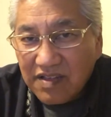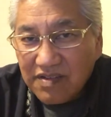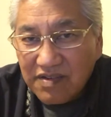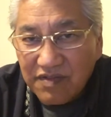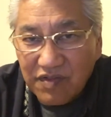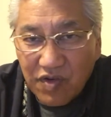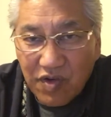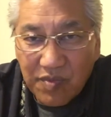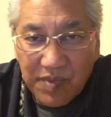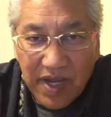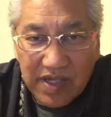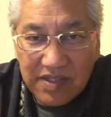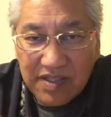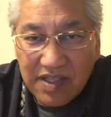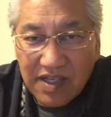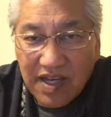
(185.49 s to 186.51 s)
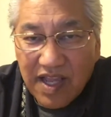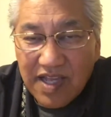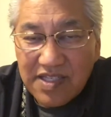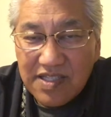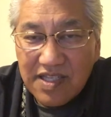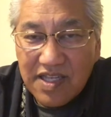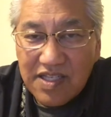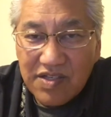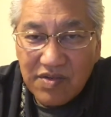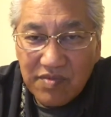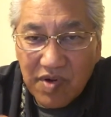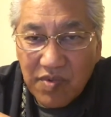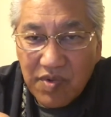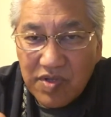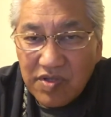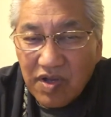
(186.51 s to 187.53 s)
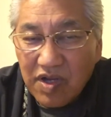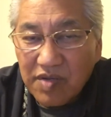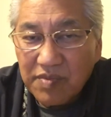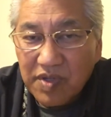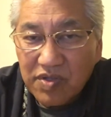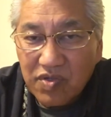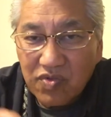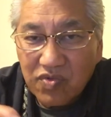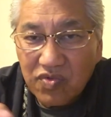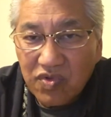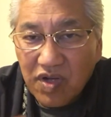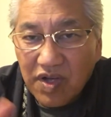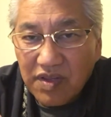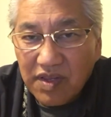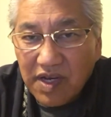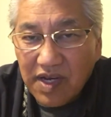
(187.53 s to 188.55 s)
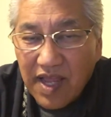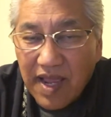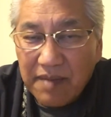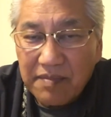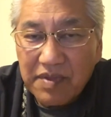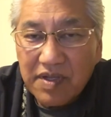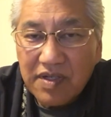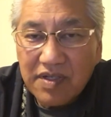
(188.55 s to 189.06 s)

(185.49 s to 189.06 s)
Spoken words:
If you go back to the last lesson, remember we talked about the Uha, the lap.